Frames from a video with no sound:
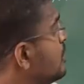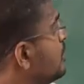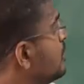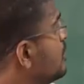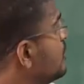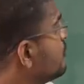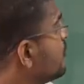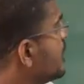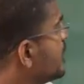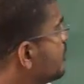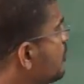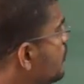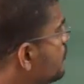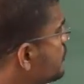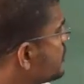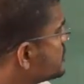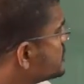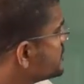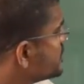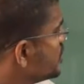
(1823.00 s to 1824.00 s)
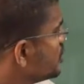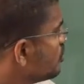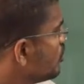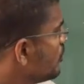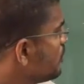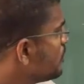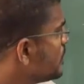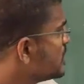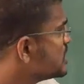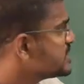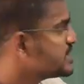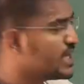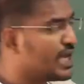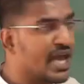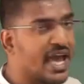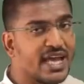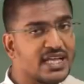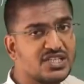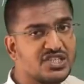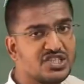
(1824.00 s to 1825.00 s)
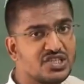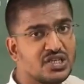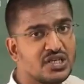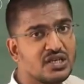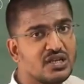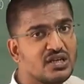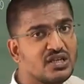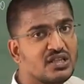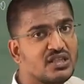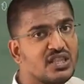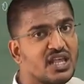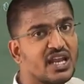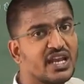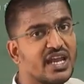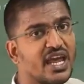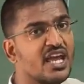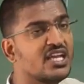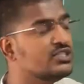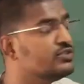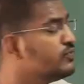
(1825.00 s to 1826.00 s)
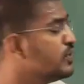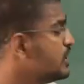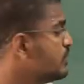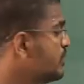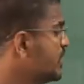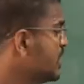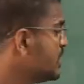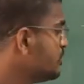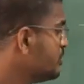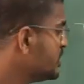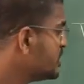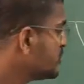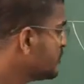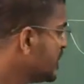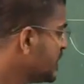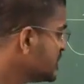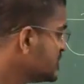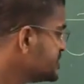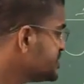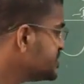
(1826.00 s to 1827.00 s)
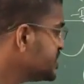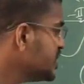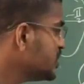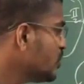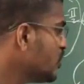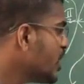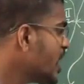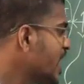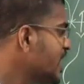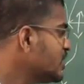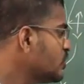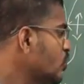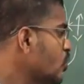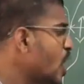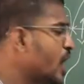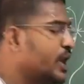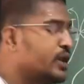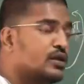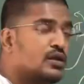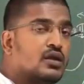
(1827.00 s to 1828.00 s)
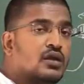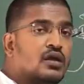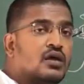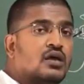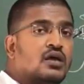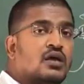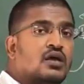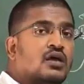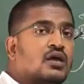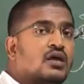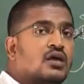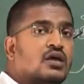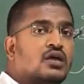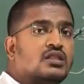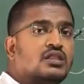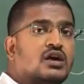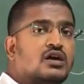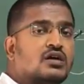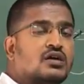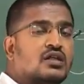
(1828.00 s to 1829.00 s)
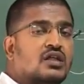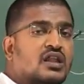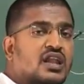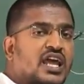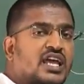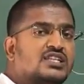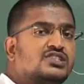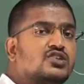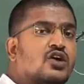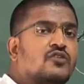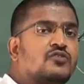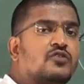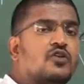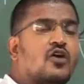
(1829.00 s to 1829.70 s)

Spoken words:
if I go for 0 plus h, the range will be in between 0 and 1. The range of